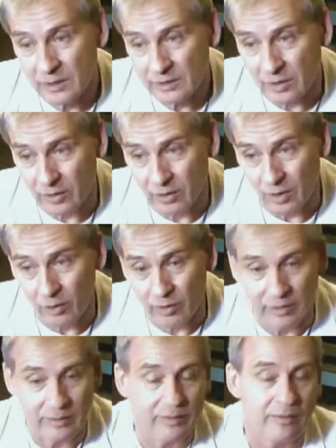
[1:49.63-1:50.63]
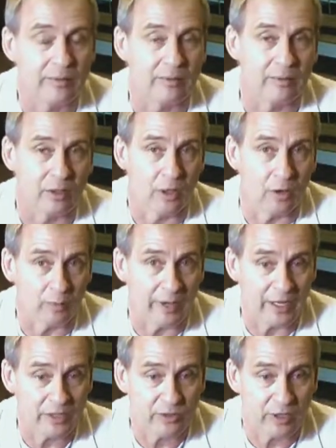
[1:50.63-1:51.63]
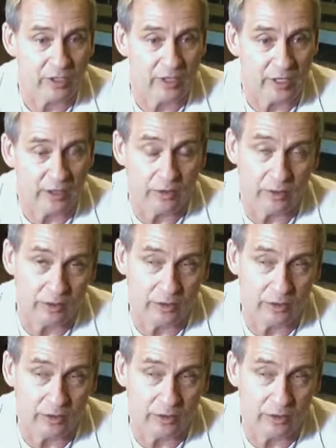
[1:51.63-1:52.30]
So the lower back stretch that I do,